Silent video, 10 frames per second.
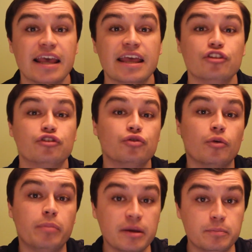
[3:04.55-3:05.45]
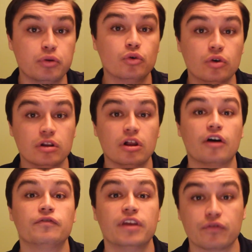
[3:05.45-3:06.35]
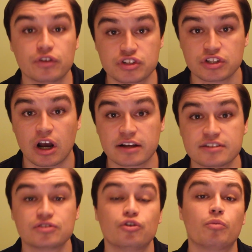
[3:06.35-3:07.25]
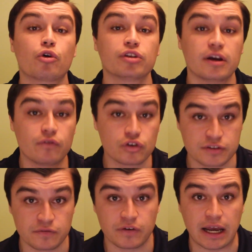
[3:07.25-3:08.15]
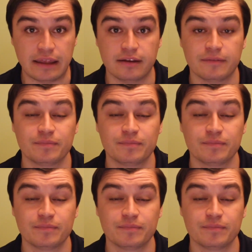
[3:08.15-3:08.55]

into a big pool of different stocks, so you're more diversified.